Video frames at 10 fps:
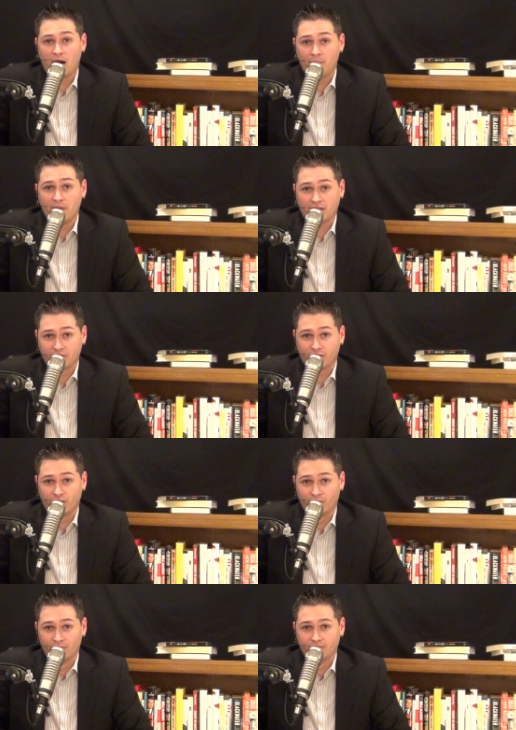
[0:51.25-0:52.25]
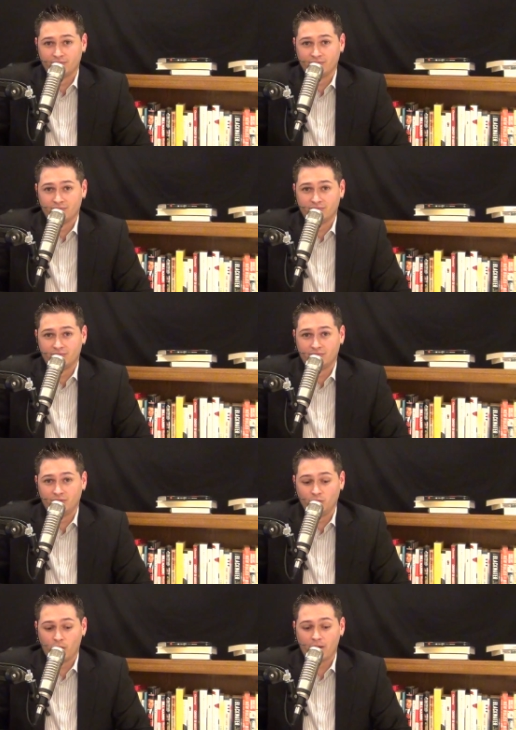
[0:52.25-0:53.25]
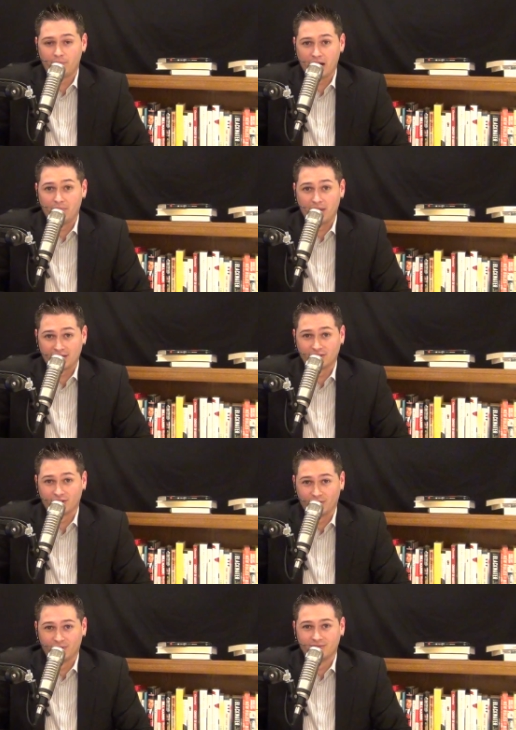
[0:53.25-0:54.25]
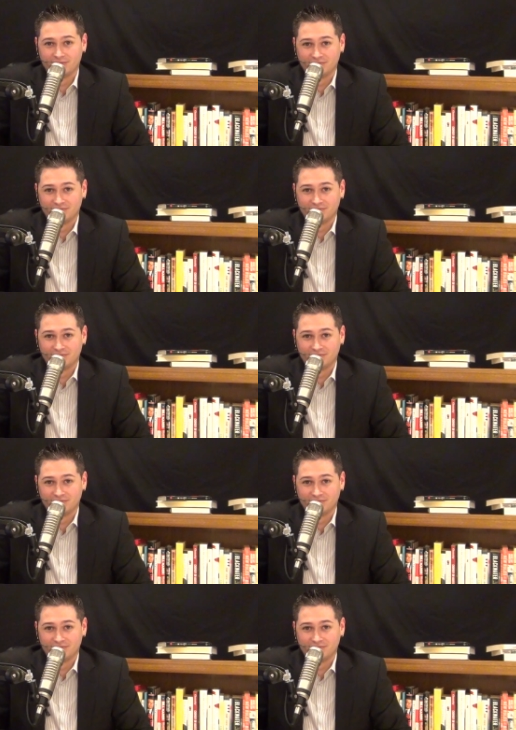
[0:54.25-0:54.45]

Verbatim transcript: Bomb Mexico. You want to bomb Mexico.